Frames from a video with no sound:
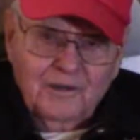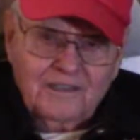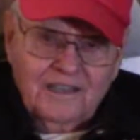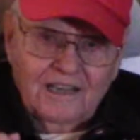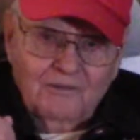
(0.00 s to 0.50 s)

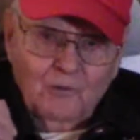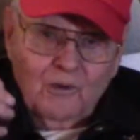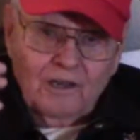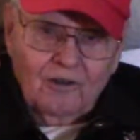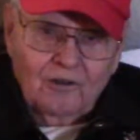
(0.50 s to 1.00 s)
kind of a
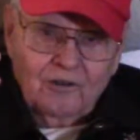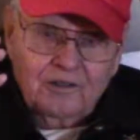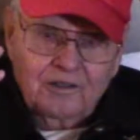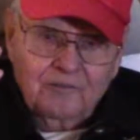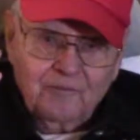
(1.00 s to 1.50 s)
willow,
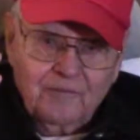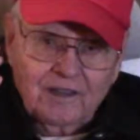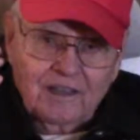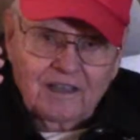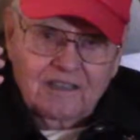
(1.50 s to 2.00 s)

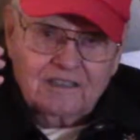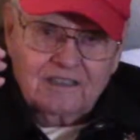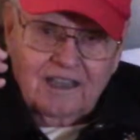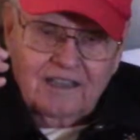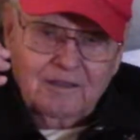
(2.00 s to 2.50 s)

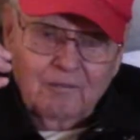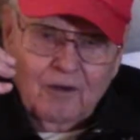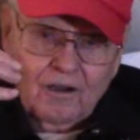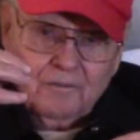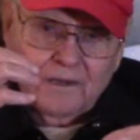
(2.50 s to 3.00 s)
slide the
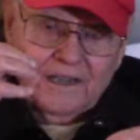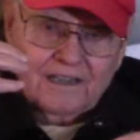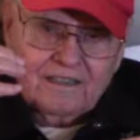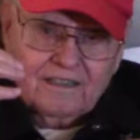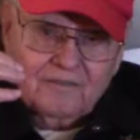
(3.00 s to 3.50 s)
bark
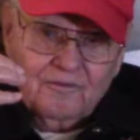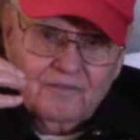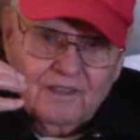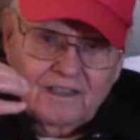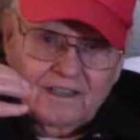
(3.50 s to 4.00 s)
back and
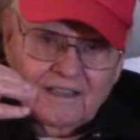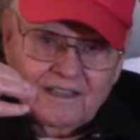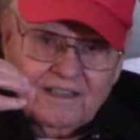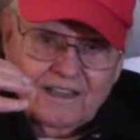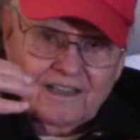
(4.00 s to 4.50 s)

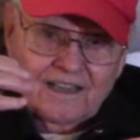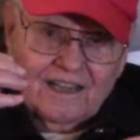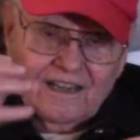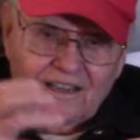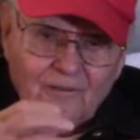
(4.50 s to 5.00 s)
cut it
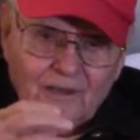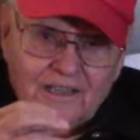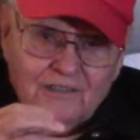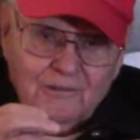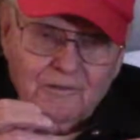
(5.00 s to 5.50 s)
out a little
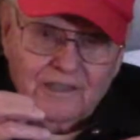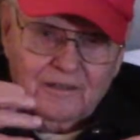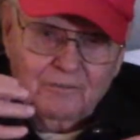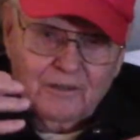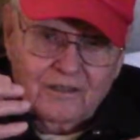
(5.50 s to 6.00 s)
way so we
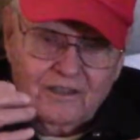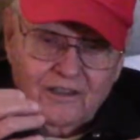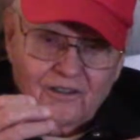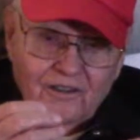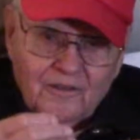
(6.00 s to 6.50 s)
could put
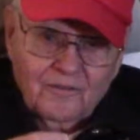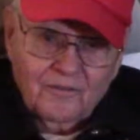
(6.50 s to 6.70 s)
their